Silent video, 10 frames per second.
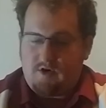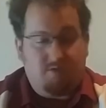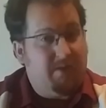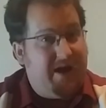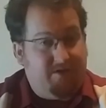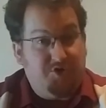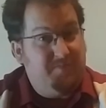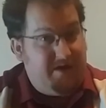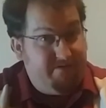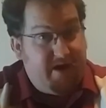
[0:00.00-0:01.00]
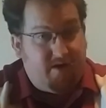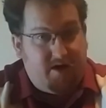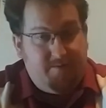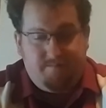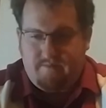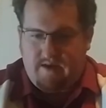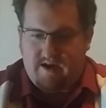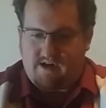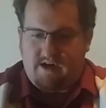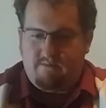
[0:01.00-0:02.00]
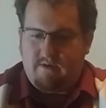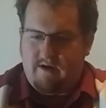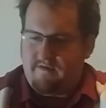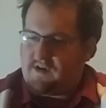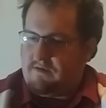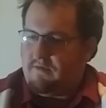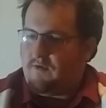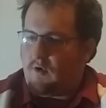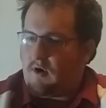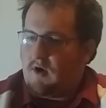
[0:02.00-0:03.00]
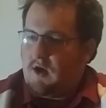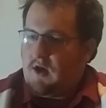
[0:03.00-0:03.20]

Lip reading: your mileage may vary, as I have said before.